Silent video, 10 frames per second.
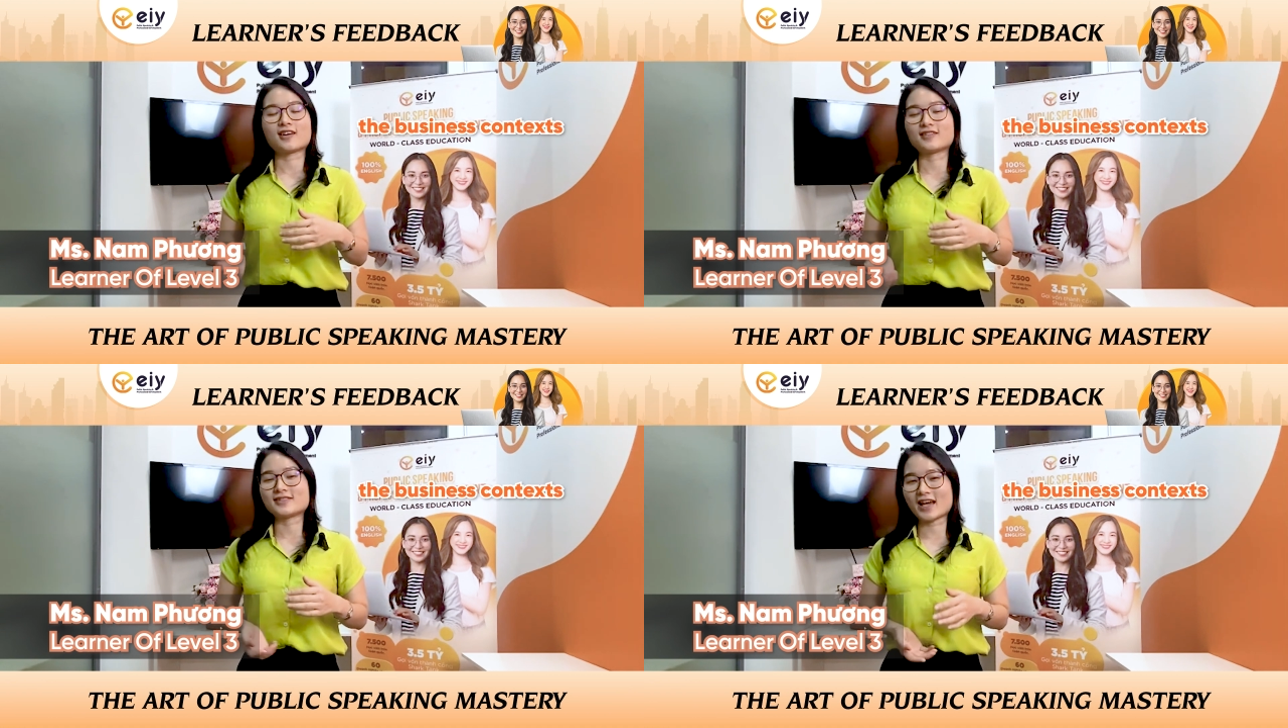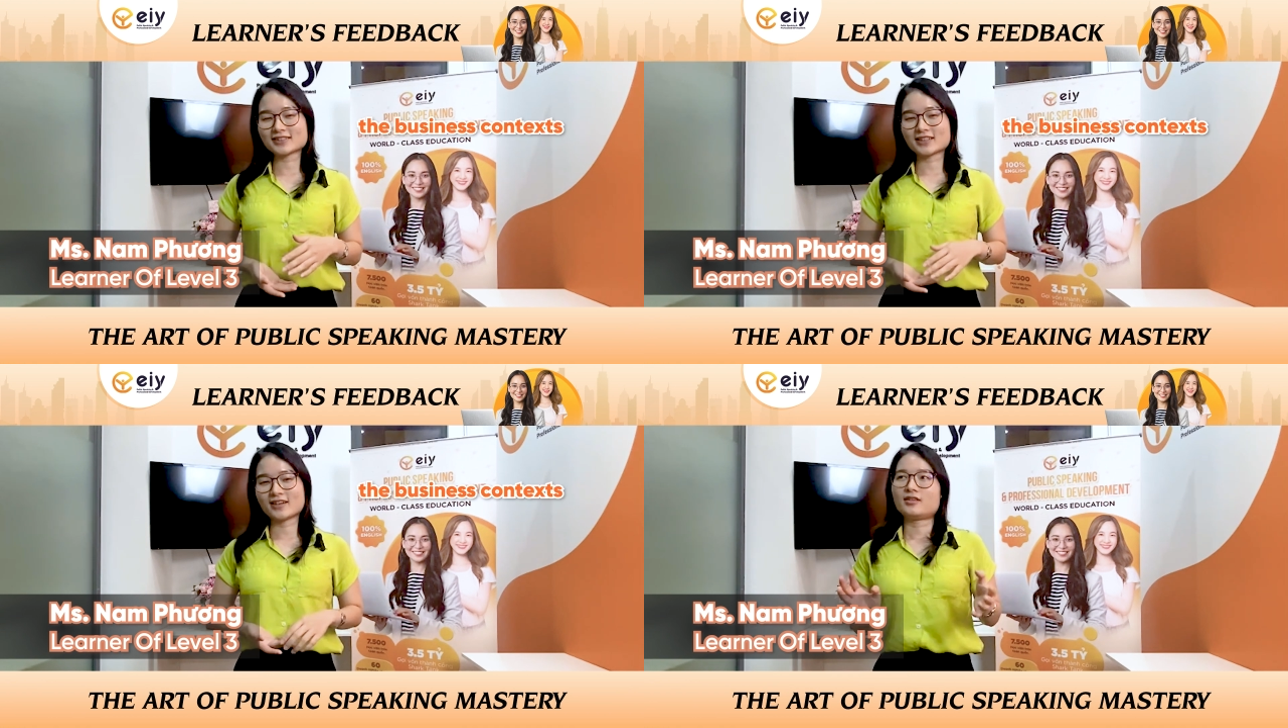
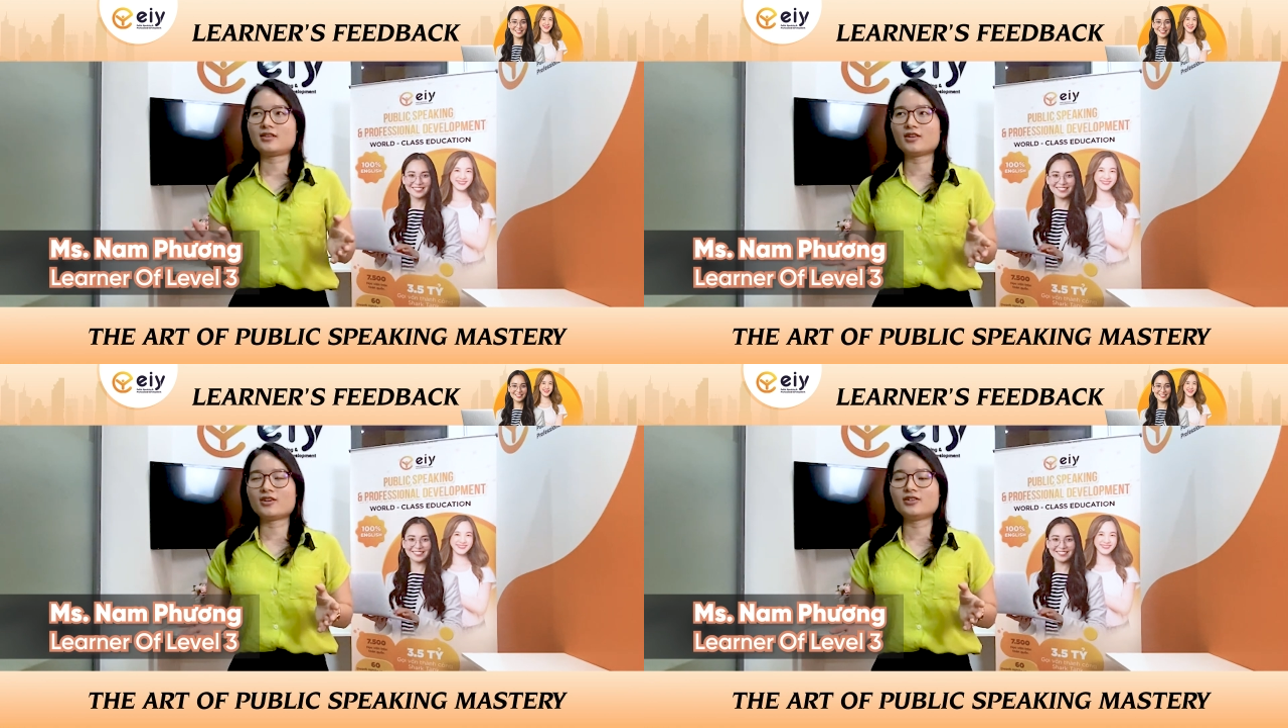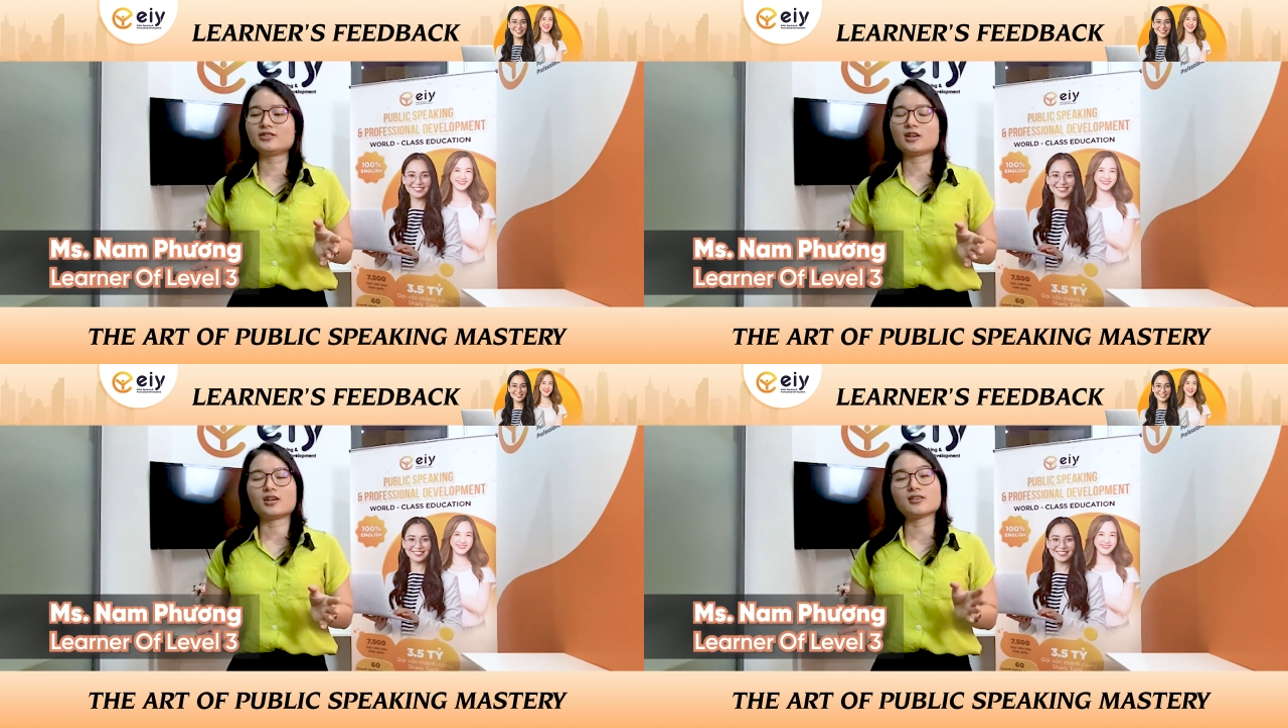context,
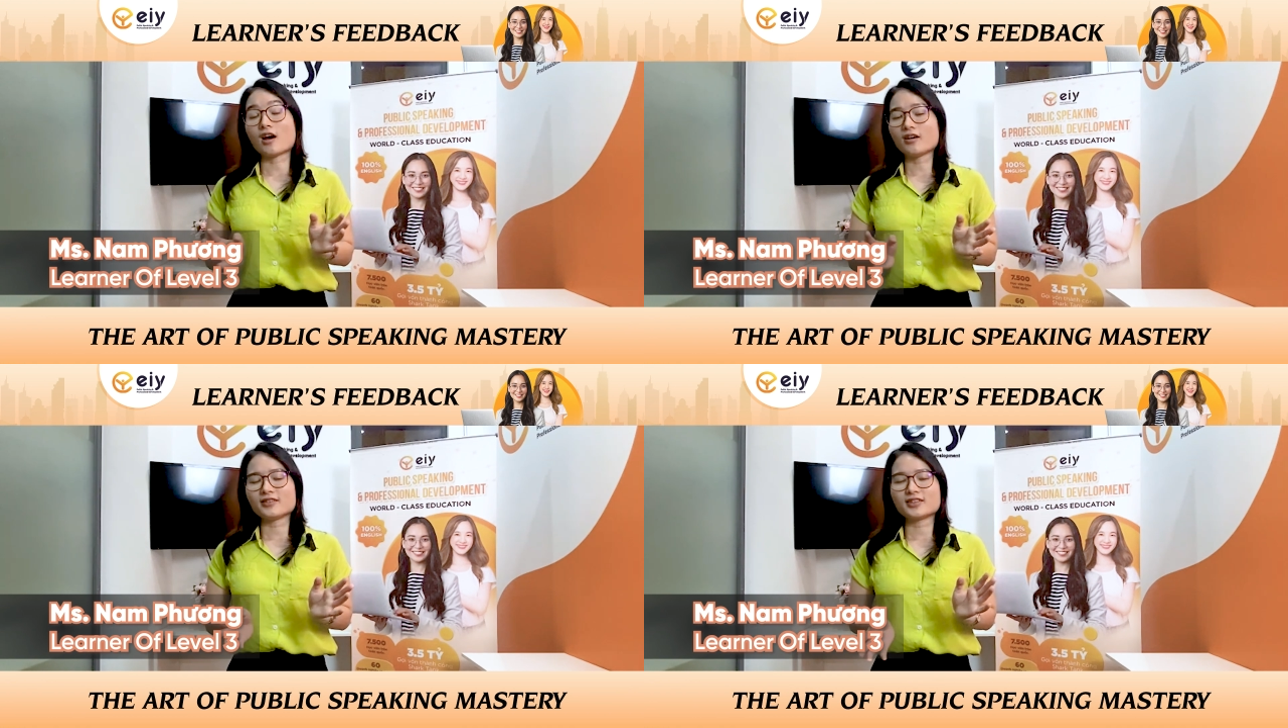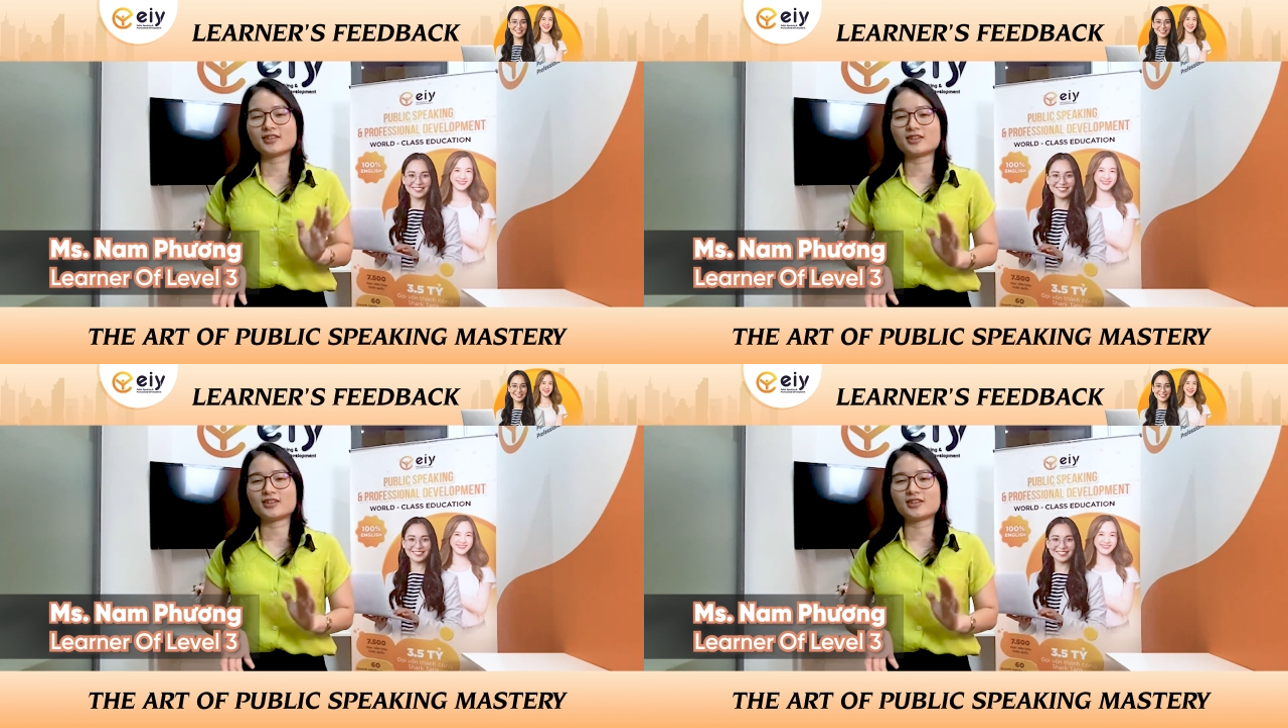learned a lot